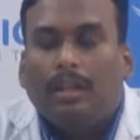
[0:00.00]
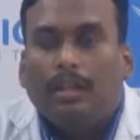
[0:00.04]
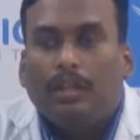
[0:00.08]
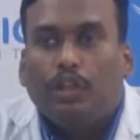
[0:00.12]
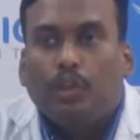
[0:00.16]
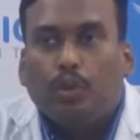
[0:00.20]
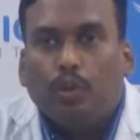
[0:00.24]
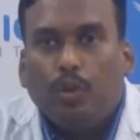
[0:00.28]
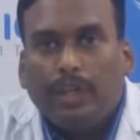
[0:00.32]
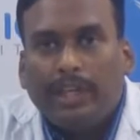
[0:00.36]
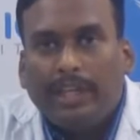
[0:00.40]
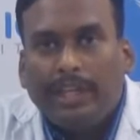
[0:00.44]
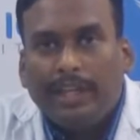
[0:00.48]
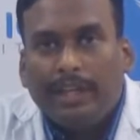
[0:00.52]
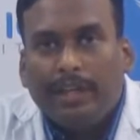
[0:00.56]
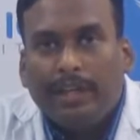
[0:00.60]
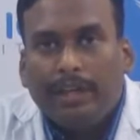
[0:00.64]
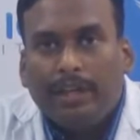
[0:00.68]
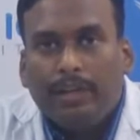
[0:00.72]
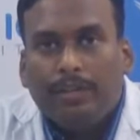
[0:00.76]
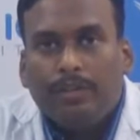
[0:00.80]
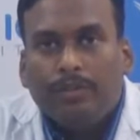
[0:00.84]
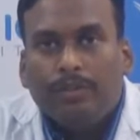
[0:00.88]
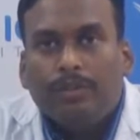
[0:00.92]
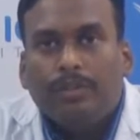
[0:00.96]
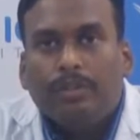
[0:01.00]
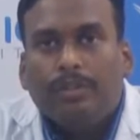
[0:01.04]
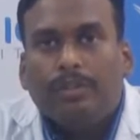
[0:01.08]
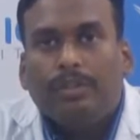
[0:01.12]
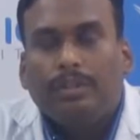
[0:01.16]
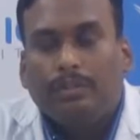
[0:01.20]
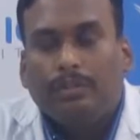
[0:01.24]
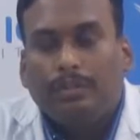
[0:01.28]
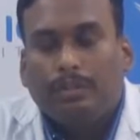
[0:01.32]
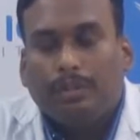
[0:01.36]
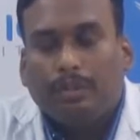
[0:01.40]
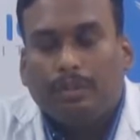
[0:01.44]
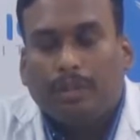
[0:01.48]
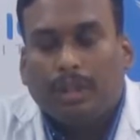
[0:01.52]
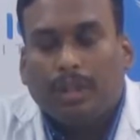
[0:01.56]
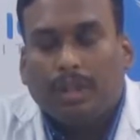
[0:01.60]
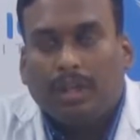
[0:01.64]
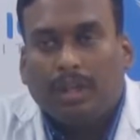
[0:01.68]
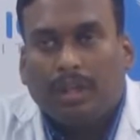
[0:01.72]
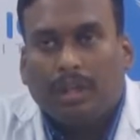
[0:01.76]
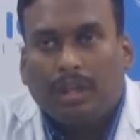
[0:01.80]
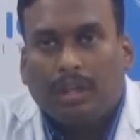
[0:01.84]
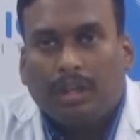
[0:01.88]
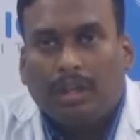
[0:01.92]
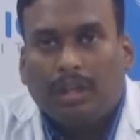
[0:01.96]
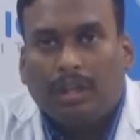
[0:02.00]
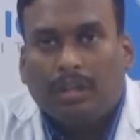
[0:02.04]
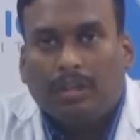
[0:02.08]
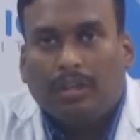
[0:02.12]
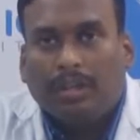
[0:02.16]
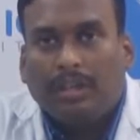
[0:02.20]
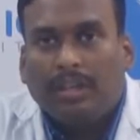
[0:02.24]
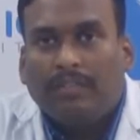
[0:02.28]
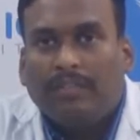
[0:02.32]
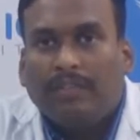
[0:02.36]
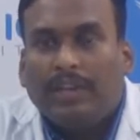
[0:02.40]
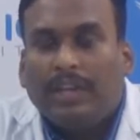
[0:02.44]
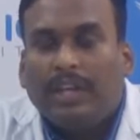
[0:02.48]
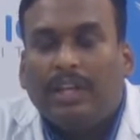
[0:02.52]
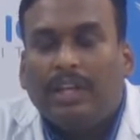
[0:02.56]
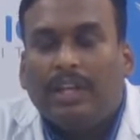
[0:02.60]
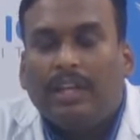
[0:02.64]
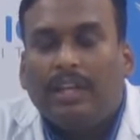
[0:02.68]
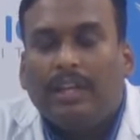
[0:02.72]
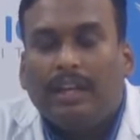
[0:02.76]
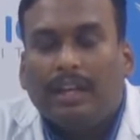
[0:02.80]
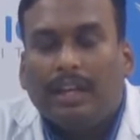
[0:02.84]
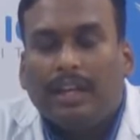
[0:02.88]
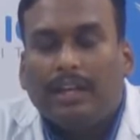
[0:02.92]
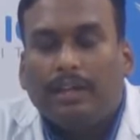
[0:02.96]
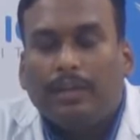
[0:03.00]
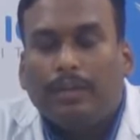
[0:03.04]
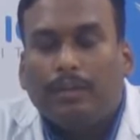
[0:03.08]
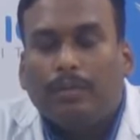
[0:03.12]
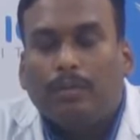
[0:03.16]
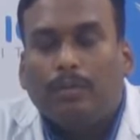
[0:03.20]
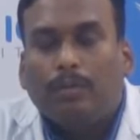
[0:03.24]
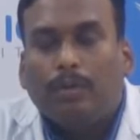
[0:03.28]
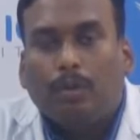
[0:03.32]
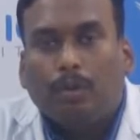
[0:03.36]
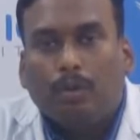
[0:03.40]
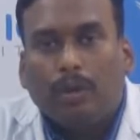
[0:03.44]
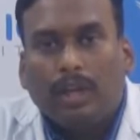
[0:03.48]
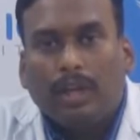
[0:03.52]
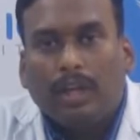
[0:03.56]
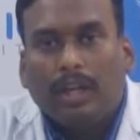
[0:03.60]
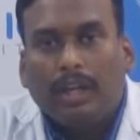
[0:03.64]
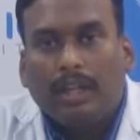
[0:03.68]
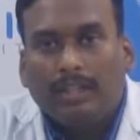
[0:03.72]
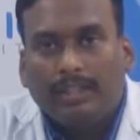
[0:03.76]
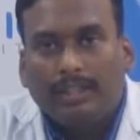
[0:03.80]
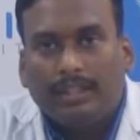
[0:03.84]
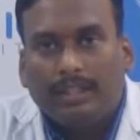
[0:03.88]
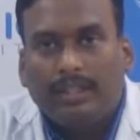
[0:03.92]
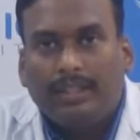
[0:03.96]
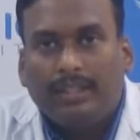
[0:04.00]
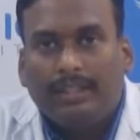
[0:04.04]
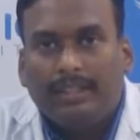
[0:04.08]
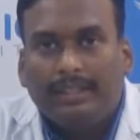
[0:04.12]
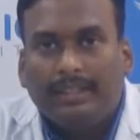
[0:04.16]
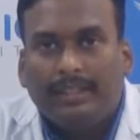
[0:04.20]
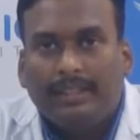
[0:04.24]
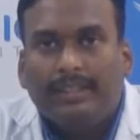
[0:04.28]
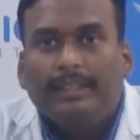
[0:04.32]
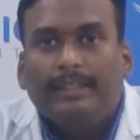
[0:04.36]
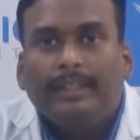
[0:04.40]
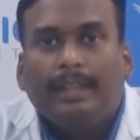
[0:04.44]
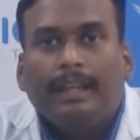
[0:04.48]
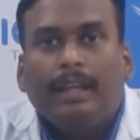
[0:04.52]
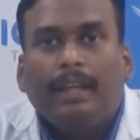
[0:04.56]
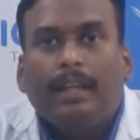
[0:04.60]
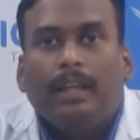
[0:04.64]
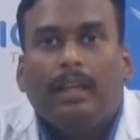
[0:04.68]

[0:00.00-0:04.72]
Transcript: newly introduced to definitely try to localize the disease